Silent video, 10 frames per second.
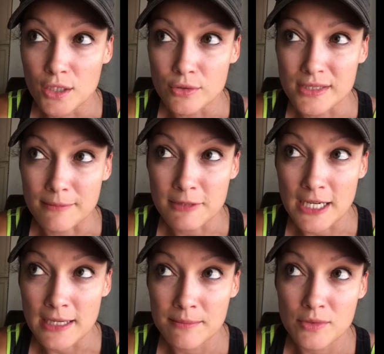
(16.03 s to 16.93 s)

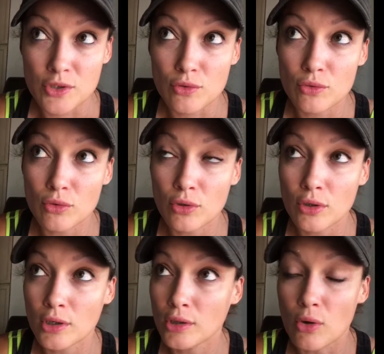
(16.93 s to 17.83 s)
Sometimes
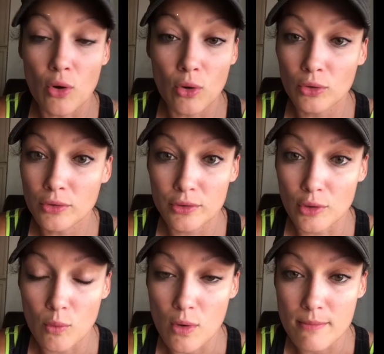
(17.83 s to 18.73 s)
your
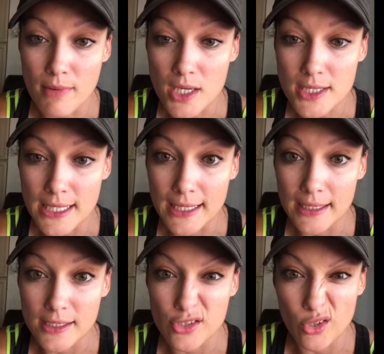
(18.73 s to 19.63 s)
warm market
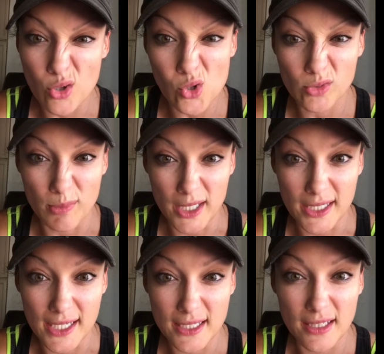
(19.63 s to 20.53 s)
is your cold
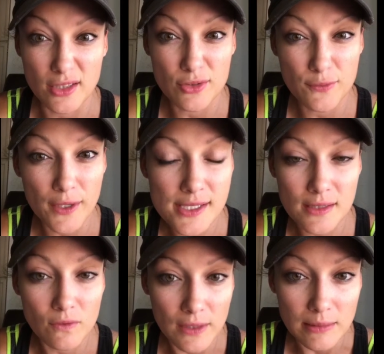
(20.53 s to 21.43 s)
market. Like those friends
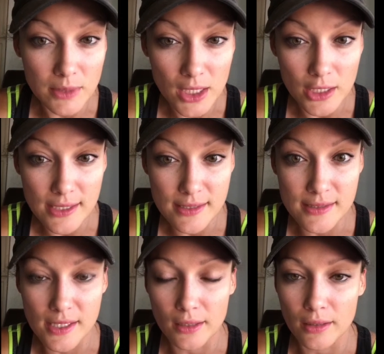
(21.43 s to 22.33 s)
and family aren't
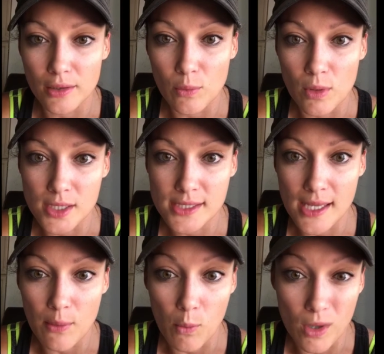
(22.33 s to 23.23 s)
necessarily the ones
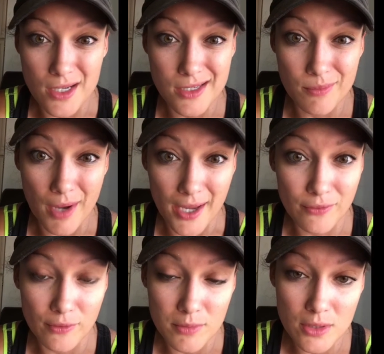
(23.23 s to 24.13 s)
that want to buy
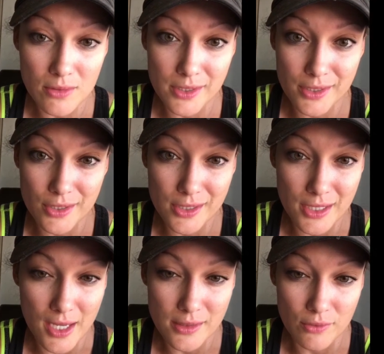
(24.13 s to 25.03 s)
from you because they're just
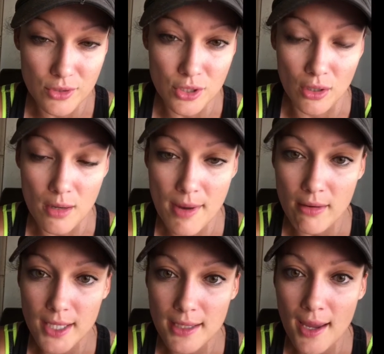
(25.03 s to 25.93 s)
not so sure about
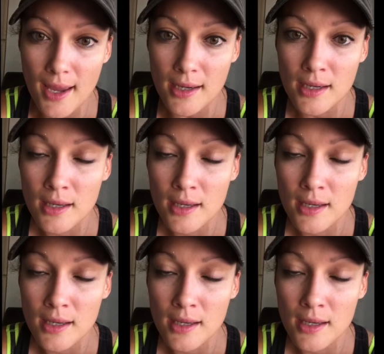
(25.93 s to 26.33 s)
it yet.